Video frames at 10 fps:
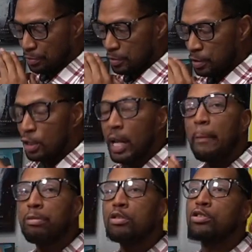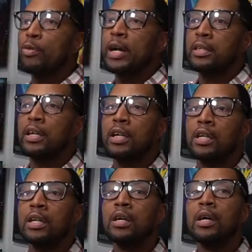So that proves right
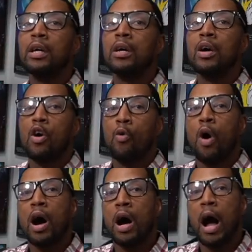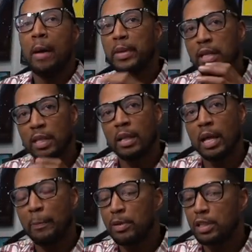there why I'm getting a lot
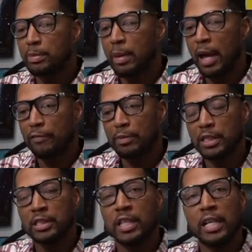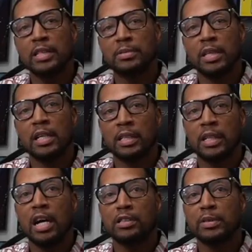of pushback from these James Gunn
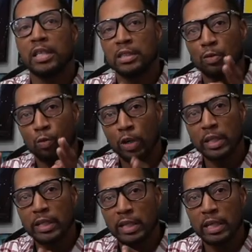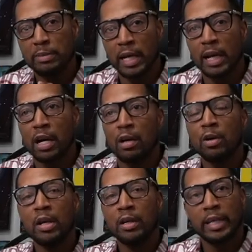clowns, because really deep down,
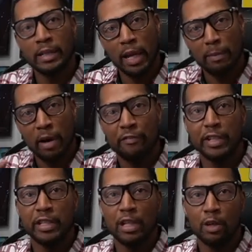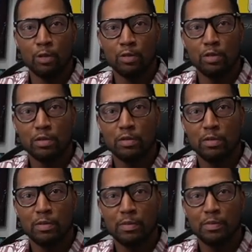they like my videos.
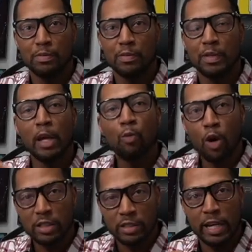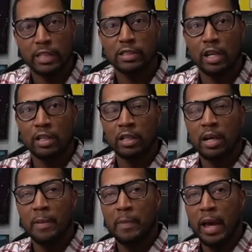They want Zack Snyder to
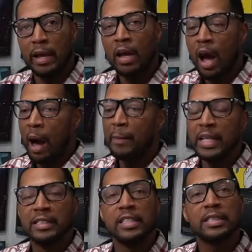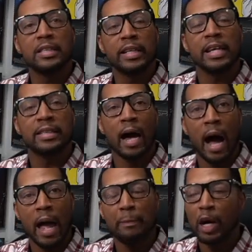come back. I mean, just look at the
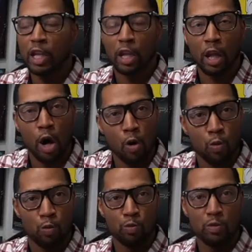hype alone